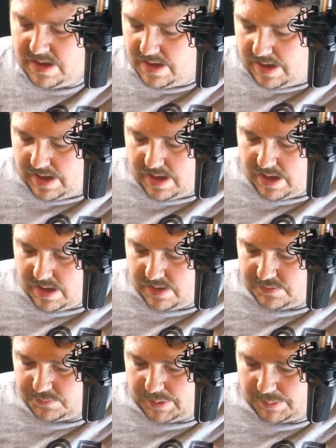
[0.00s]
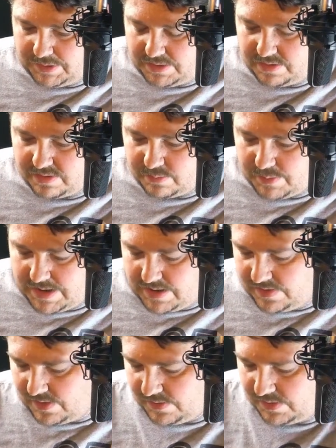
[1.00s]
There's probably 3 in
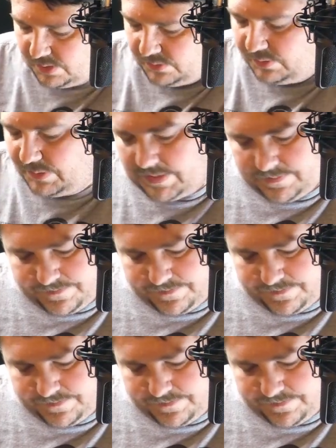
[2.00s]
there that'll do it.